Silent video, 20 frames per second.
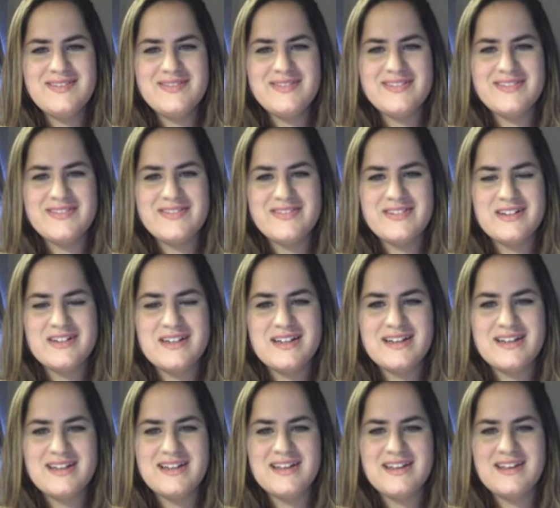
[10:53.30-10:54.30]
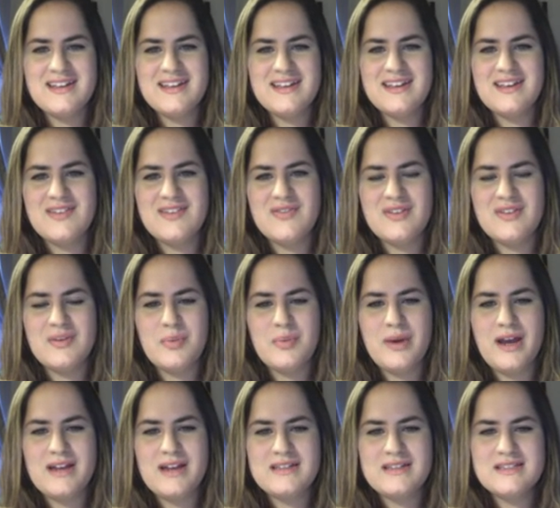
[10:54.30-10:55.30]
before I give you a
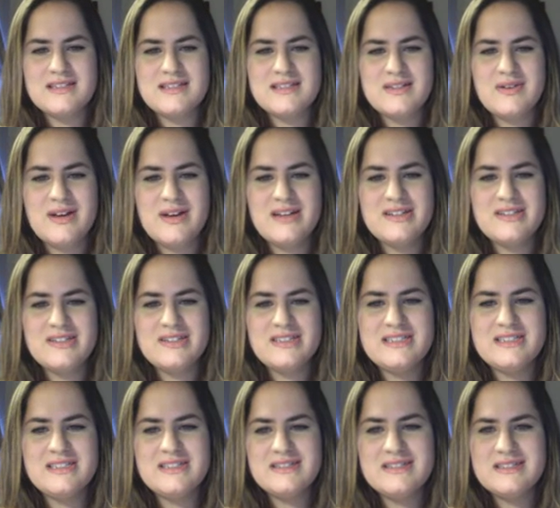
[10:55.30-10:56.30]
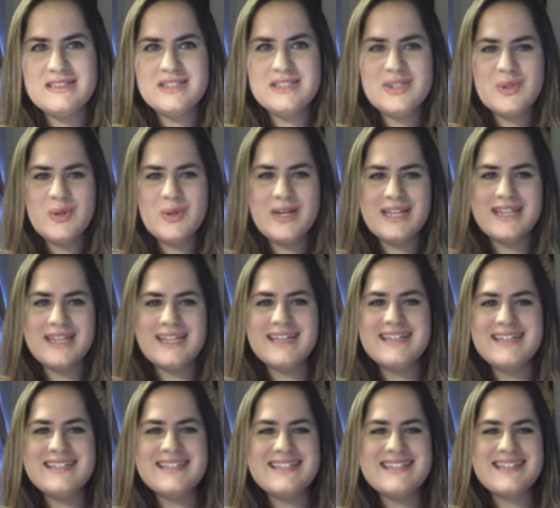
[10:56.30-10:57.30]
practice question or two on
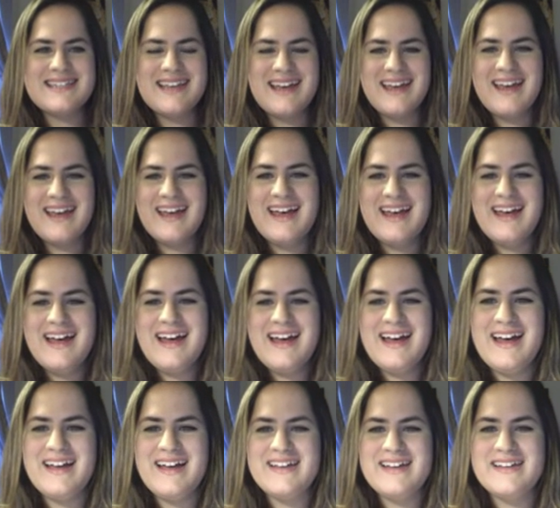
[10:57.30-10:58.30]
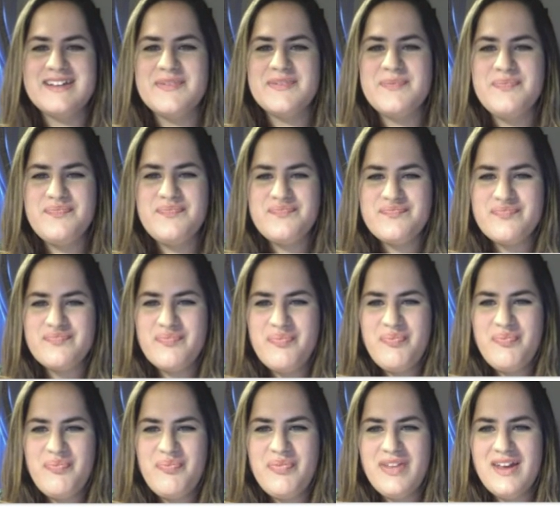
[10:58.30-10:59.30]
this.
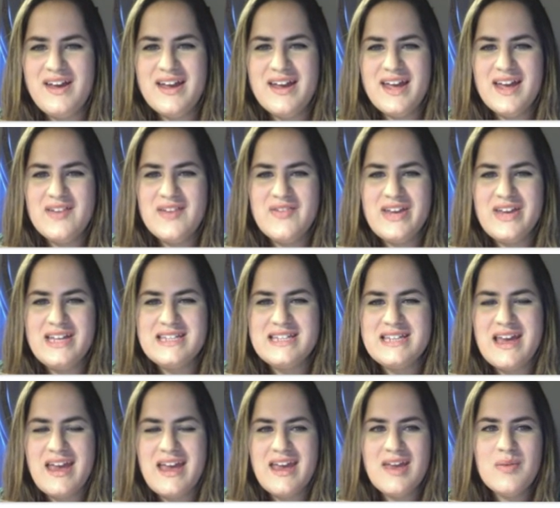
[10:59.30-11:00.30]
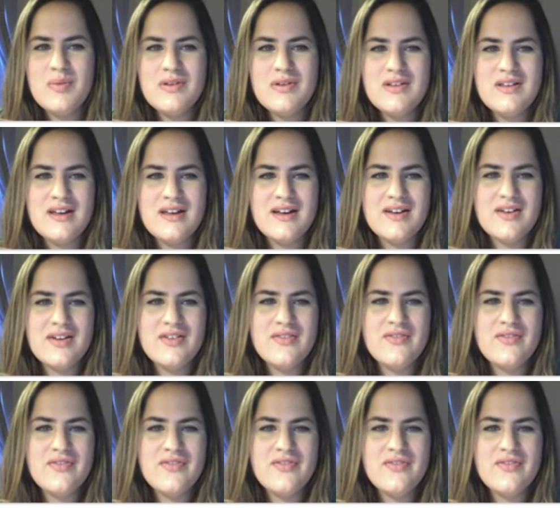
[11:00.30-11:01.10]
I have a table of